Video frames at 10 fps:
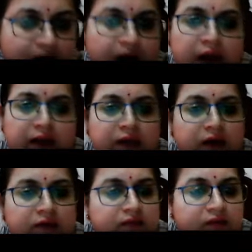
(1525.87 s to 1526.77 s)
and the
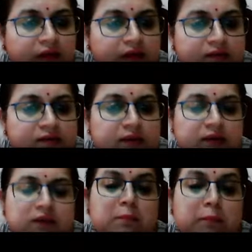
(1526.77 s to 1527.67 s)
other one is
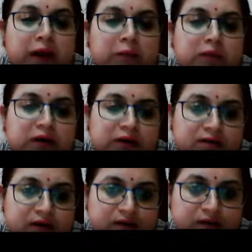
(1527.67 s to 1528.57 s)
the man-made
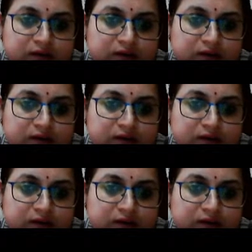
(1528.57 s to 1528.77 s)
disaster.